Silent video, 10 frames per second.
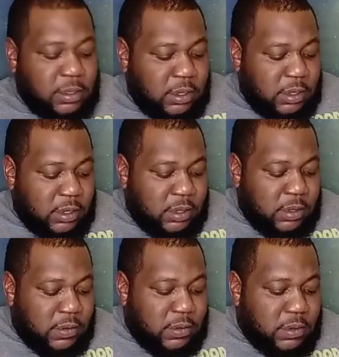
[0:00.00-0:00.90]
Don't lie
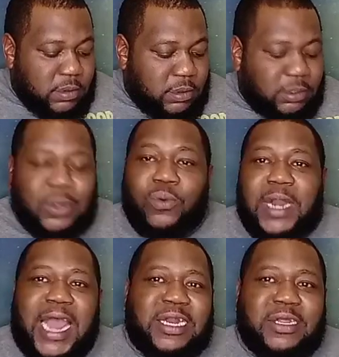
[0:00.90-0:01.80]
to yourself
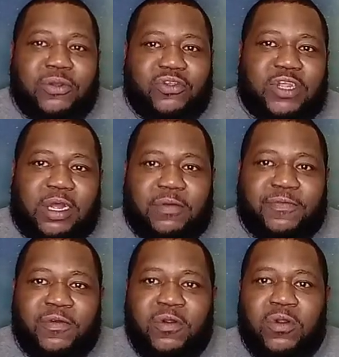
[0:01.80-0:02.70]
about what you
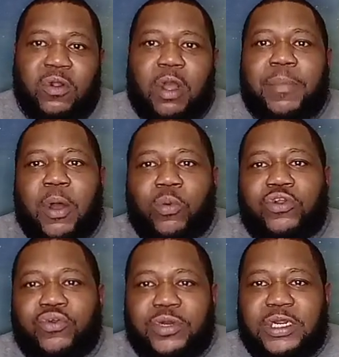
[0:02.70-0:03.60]
need to fix and
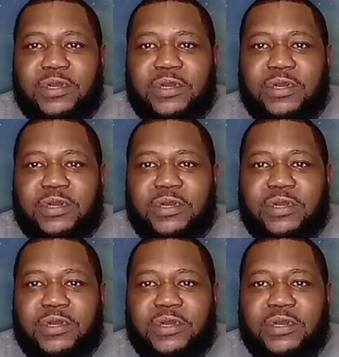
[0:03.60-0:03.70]
do.